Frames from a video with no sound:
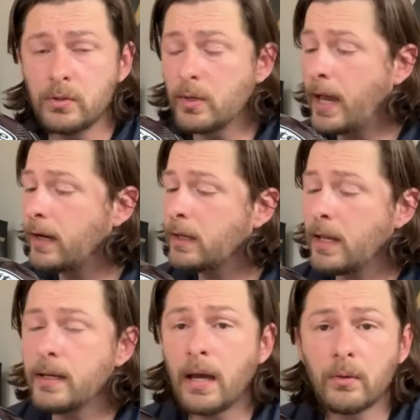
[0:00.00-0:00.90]
can
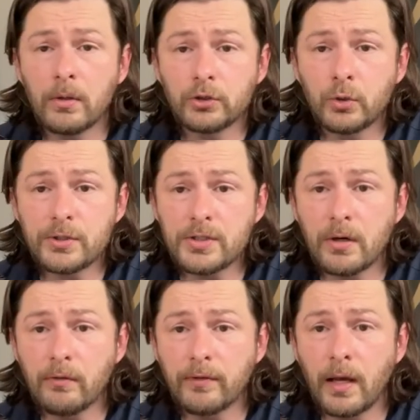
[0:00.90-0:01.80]
get now a
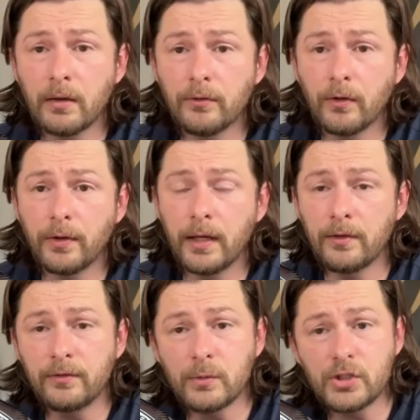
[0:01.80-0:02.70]
choice of colours on
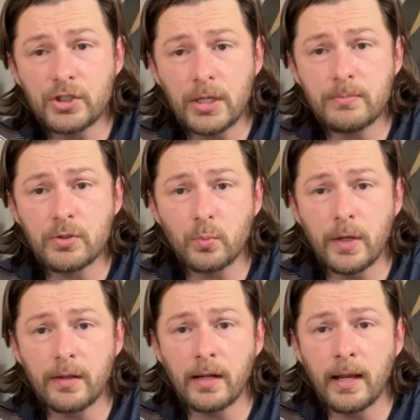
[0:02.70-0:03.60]
here. So it ships
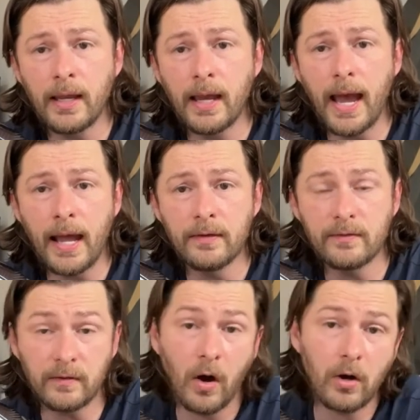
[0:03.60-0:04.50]
with clear
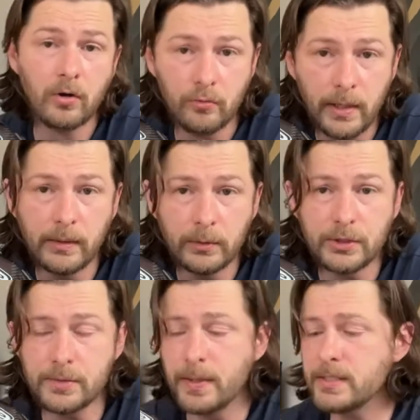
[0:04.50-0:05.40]
and dark green,
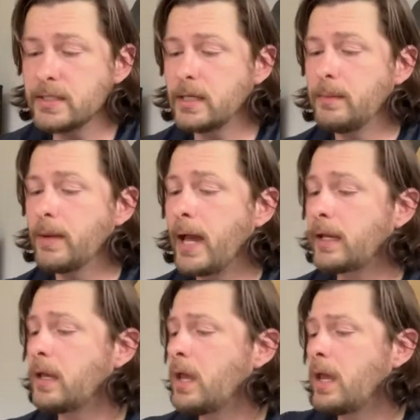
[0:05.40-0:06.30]
which is basically black.